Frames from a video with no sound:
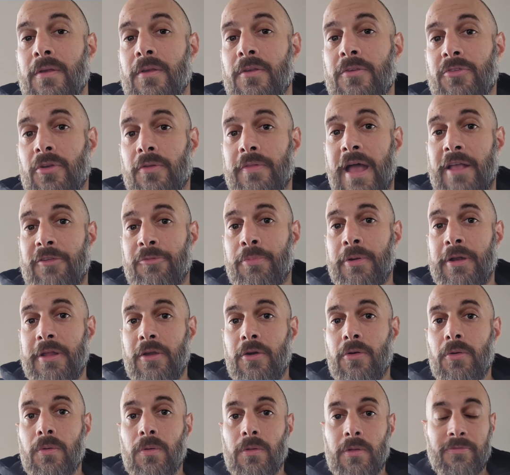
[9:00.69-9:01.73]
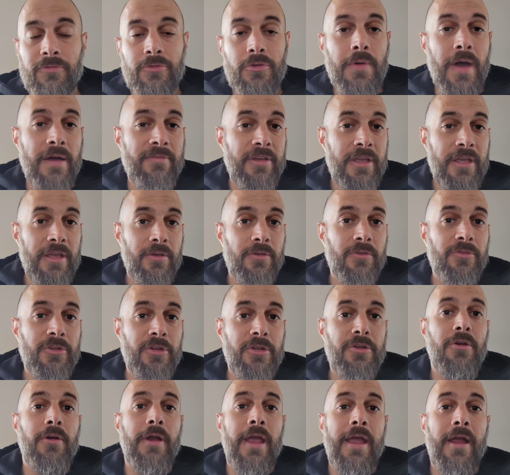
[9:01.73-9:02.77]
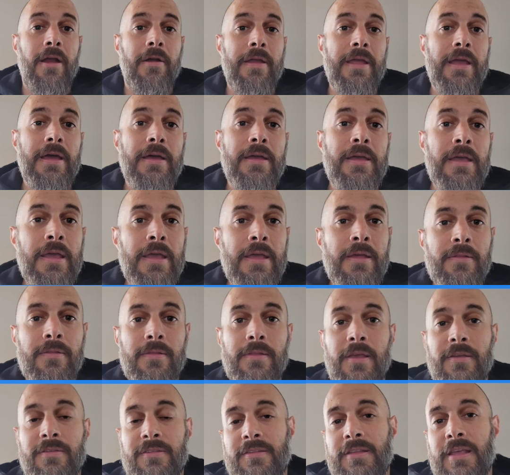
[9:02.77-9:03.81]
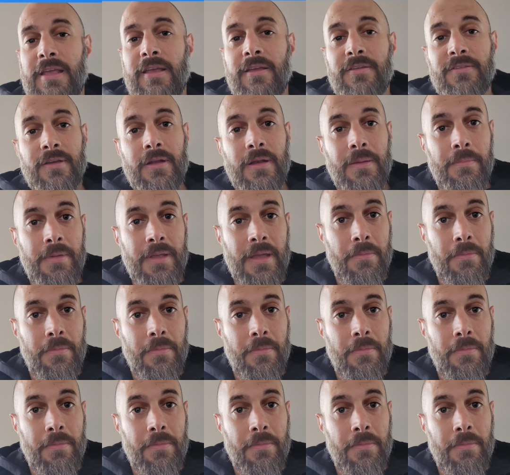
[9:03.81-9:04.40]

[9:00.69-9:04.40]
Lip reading: So that's pretty cool. If you have hills in your area, this thing is going to be